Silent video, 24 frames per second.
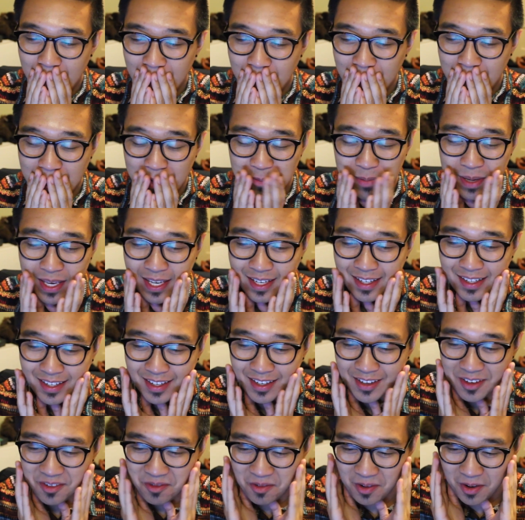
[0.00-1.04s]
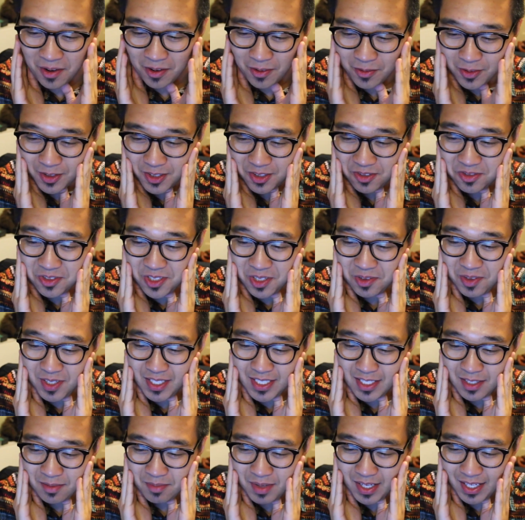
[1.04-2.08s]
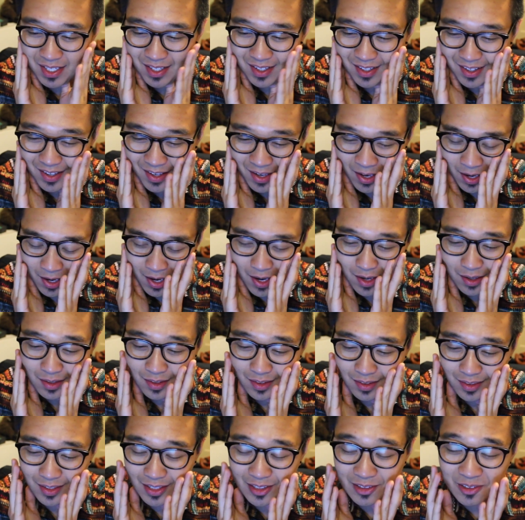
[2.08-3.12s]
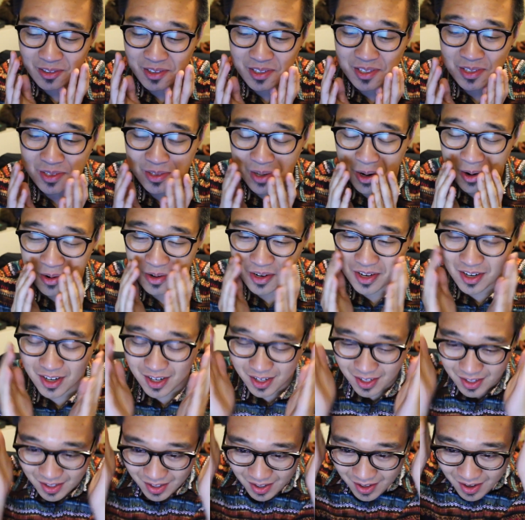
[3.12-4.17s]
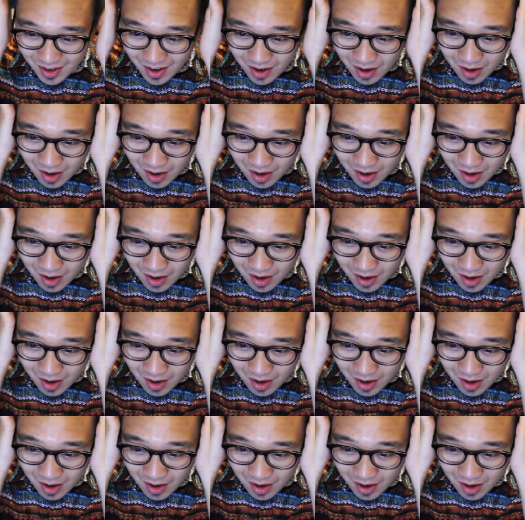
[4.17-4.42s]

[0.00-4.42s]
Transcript: Oh, Apink. What are you doing to me? They look so good.